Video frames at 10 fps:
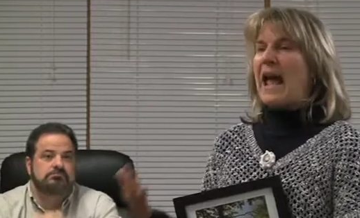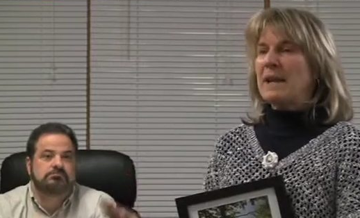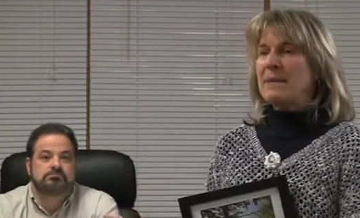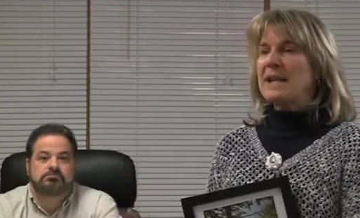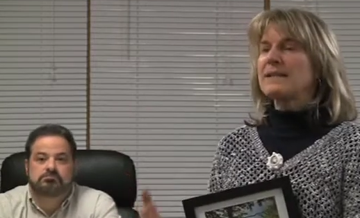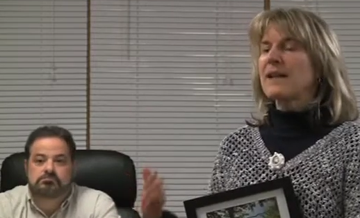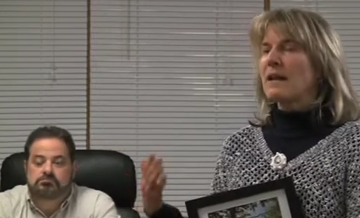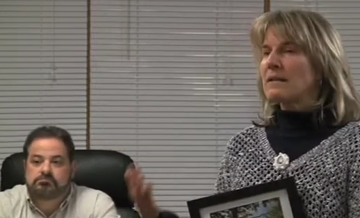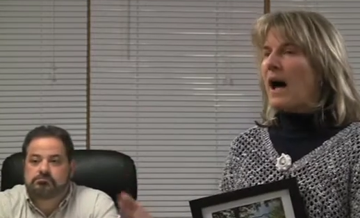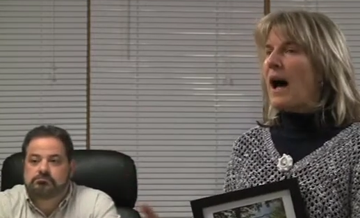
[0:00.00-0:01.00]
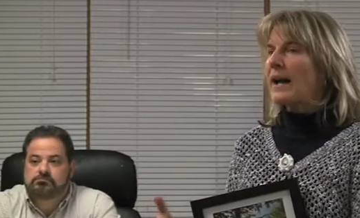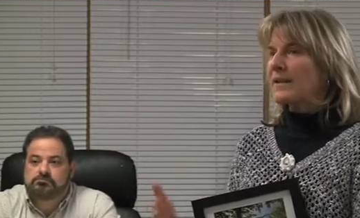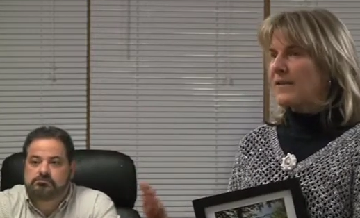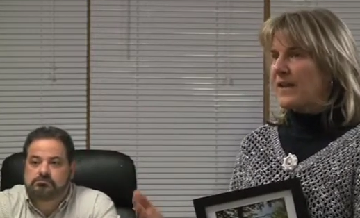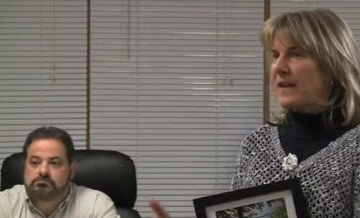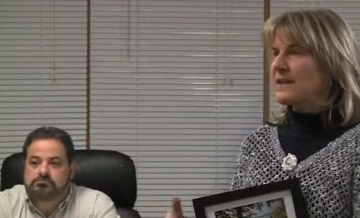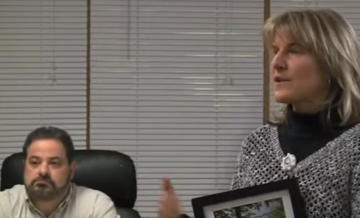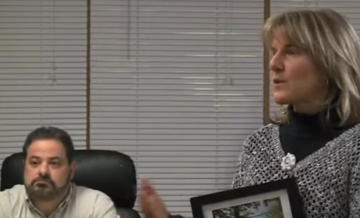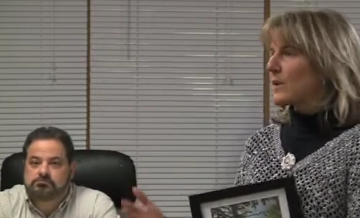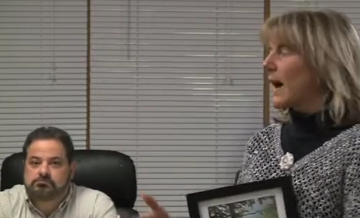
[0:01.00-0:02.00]
Speaker 1: and it means a lot of
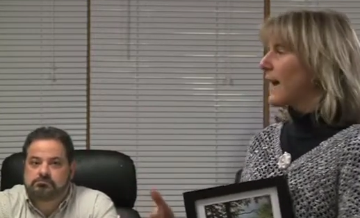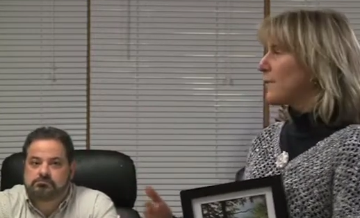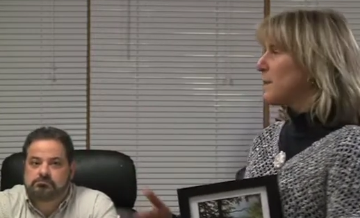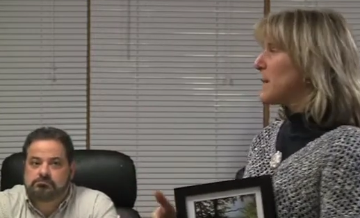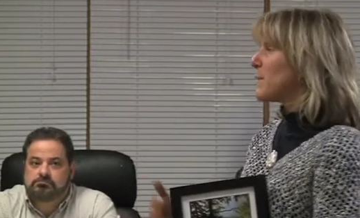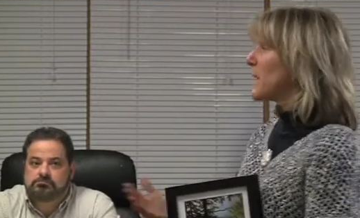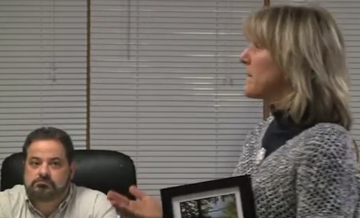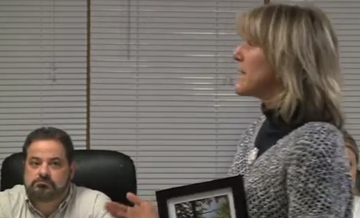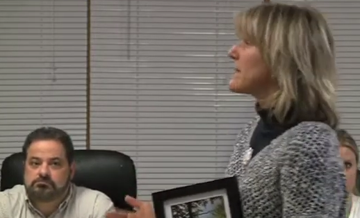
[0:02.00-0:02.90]
things to a lot of people, and it